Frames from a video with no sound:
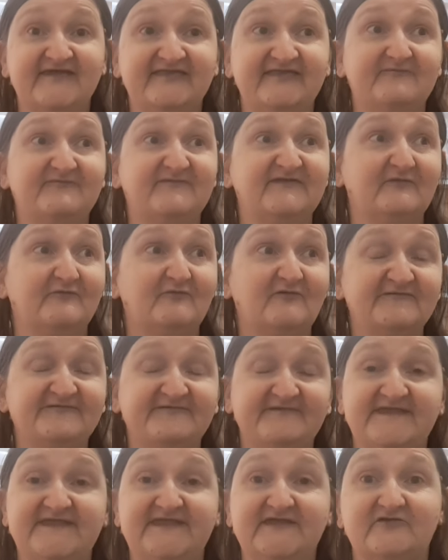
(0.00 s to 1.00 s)
And then when it
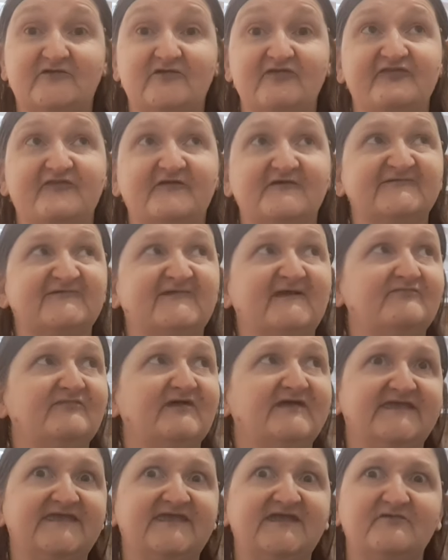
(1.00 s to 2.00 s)
wasn't here on Thursday, I'm
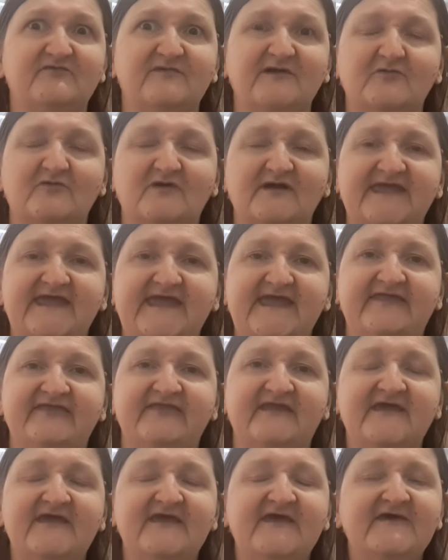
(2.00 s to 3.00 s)
like, here we go
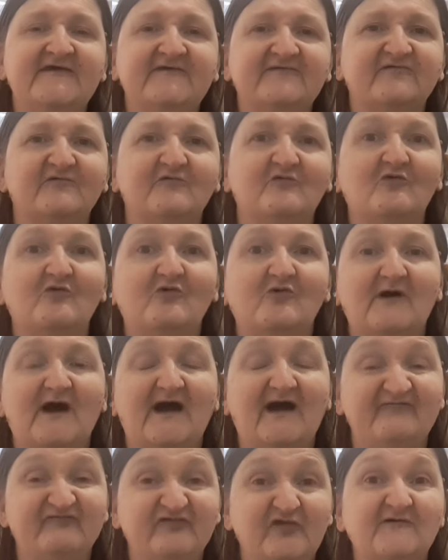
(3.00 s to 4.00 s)
again. So
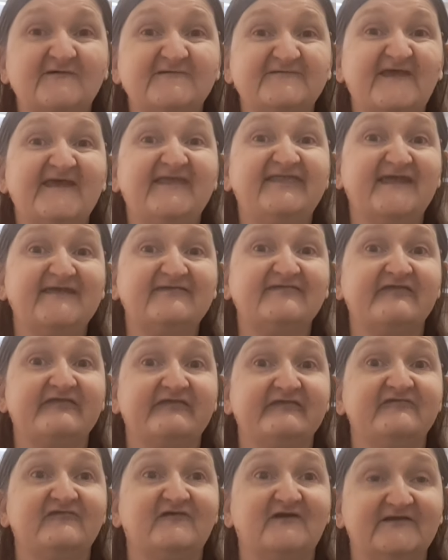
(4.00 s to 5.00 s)
I've not said
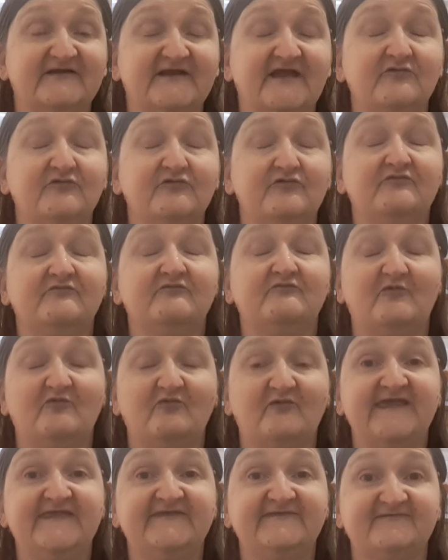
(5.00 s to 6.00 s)
anything to her now. We'll
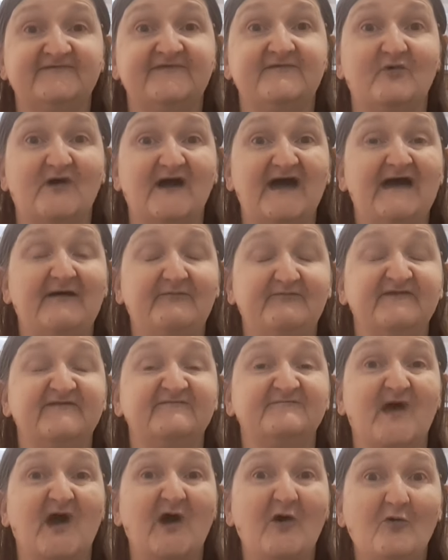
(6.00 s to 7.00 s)
wait and see what
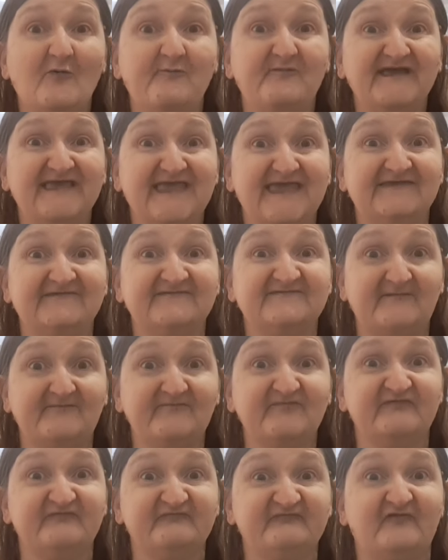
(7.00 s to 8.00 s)
happens. But I hope I get
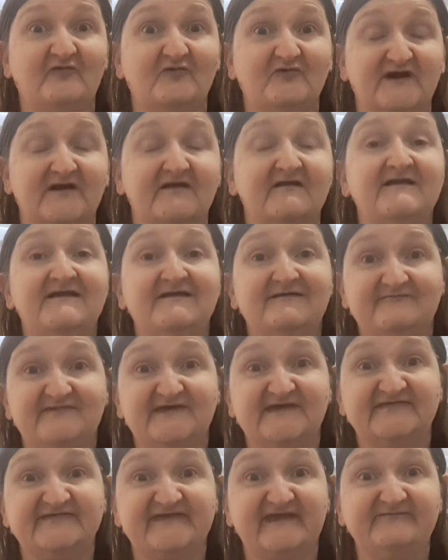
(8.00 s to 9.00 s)
something for her
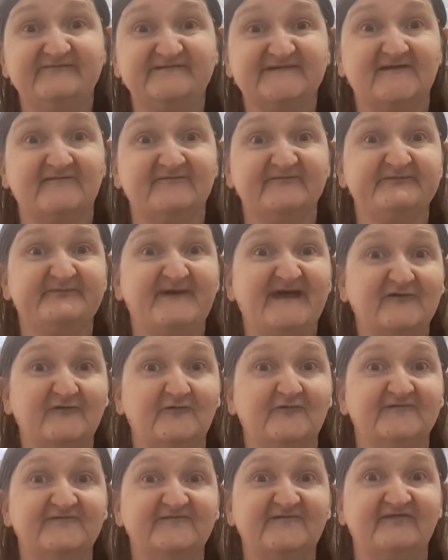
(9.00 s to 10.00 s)
by the time she comes back
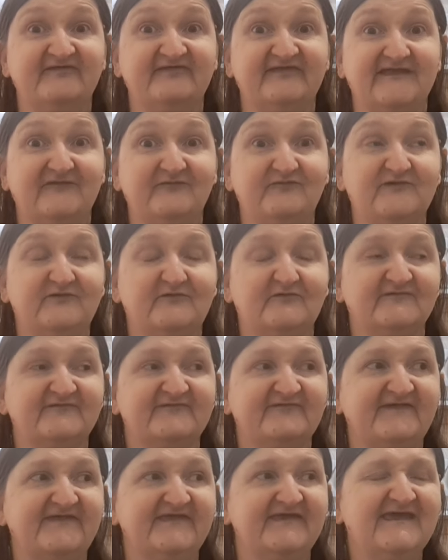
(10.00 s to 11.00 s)
on Sunday. We will
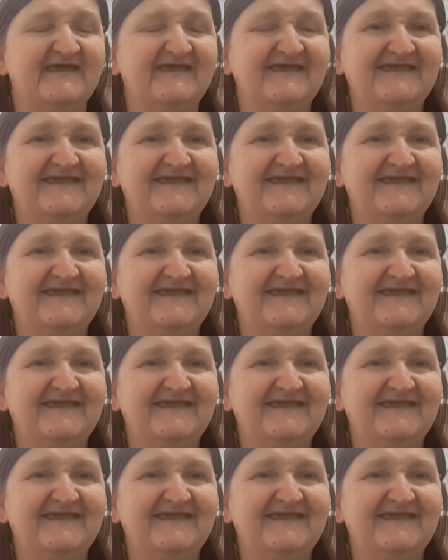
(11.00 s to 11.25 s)
see.